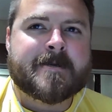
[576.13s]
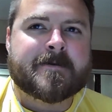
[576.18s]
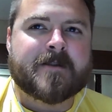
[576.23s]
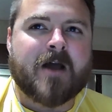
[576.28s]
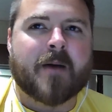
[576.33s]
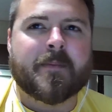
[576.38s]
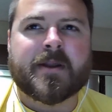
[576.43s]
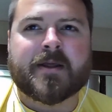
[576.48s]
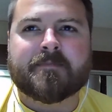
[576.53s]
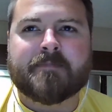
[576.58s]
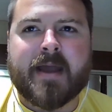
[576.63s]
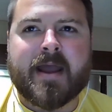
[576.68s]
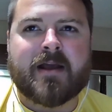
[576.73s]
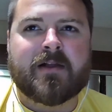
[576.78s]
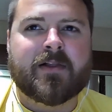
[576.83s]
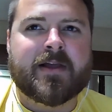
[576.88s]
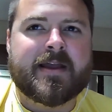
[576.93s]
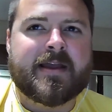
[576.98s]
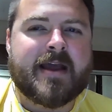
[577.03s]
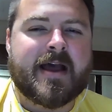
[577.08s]
Dominic
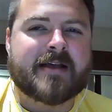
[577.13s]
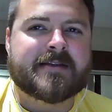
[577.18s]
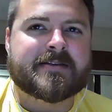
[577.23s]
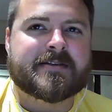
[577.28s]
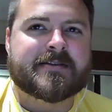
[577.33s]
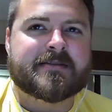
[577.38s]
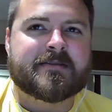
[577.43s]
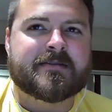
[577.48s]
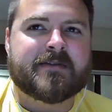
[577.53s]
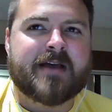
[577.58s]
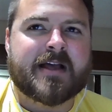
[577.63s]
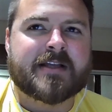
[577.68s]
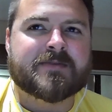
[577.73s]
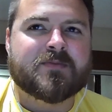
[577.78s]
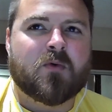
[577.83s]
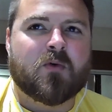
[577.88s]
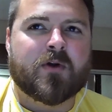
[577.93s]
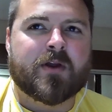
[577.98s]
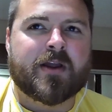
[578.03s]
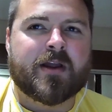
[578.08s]
Bailey has has
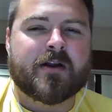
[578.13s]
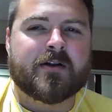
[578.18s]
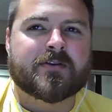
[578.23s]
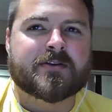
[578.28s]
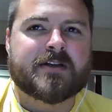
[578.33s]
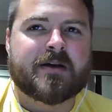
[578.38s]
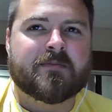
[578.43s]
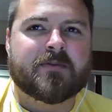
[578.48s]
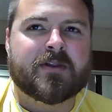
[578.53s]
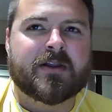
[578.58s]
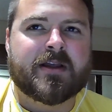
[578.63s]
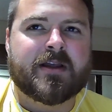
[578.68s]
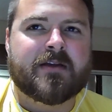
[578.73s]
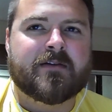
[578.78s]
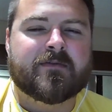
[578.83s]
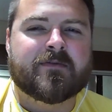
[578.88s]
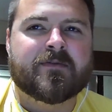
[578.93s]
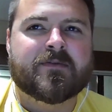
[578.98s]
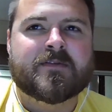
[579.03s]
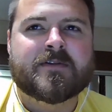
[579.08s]
more years, I
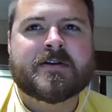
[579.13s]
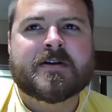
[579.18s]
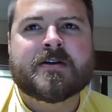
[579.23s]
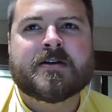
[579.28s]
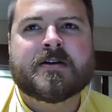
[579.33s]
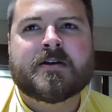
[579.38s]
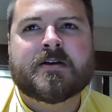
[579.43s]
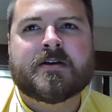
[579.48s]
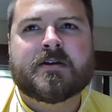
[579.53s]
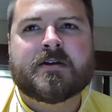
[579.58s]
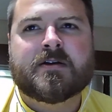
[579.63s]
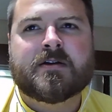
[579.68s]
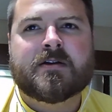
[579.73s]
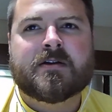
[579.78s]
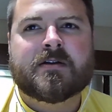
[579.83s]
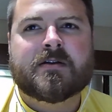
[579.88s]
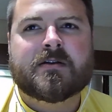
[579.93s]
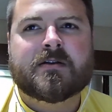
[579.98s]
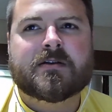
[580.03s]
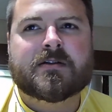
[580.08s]
believe.
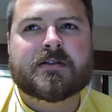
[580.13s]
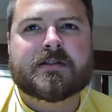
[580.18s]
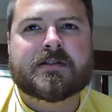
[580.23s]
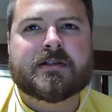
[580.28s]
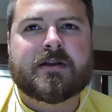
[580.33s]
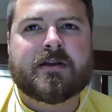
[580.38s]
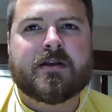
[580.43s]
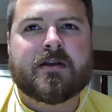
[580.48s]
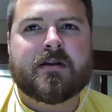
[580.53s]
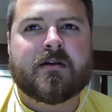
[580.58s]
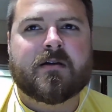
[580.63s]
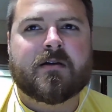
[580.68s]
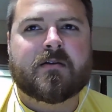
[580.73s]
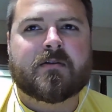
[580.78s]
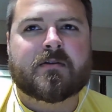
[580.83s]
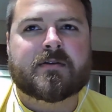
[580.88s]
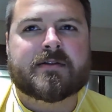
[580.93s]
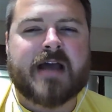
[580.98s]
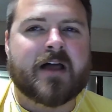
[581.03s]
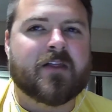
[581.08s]
Let's see here.
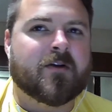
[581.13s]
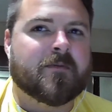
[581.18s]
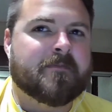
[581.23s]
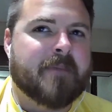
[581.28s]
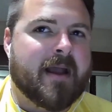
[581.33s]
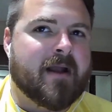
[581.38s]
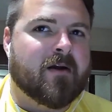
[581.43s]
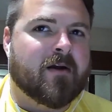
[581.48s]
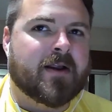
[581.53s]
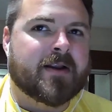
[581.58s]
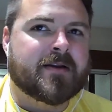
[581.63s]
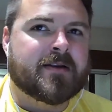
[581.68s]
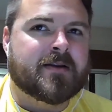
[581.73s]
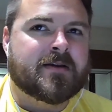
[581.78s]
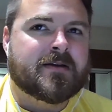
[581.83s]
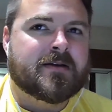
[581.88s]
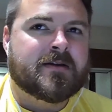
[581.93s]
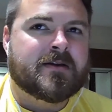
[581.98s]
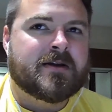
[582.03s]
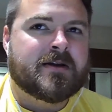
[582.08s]
Tyler Barron
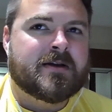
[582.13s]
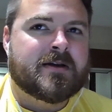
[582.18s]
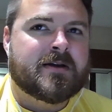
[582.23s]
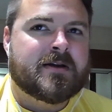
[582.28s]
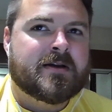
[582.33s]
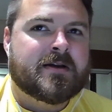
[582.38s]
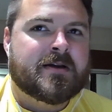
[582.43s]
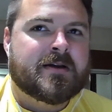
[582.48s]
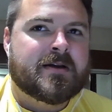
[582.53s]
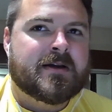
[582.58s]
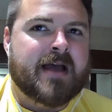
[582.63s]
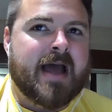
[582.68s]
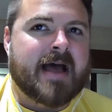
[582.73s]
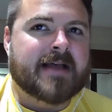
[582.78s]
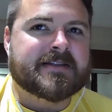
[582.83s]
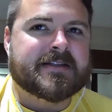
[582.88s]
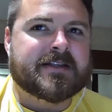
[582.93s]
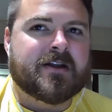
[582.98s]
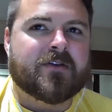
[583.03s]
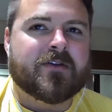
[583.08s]

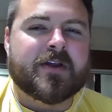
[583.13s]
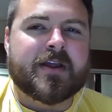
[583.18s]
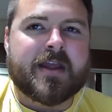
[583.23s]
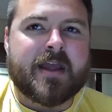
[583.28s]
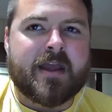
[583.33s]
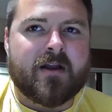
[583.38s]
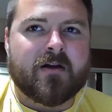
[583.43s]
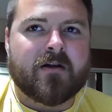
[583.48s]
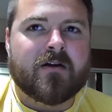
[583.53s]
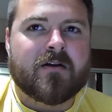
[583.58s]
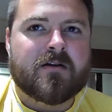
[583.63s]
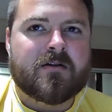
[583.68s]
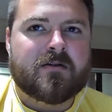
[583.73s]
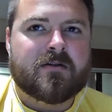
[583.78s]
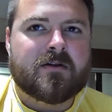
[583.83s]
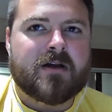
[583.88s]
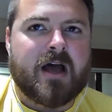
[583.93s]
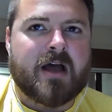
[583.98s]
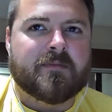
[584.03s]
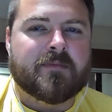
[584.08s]
has another year,
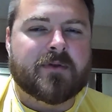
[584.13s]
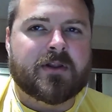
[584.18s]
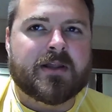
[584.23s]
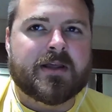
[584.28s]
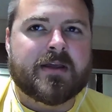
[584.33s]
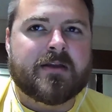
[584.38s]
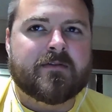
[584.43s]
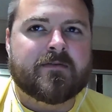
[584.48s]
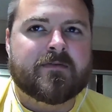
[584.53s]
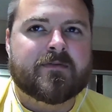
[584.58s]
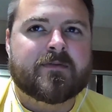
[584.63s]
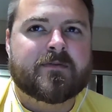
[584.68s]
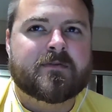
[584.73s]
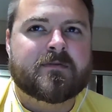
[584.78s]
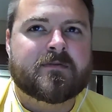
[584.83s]
I believe.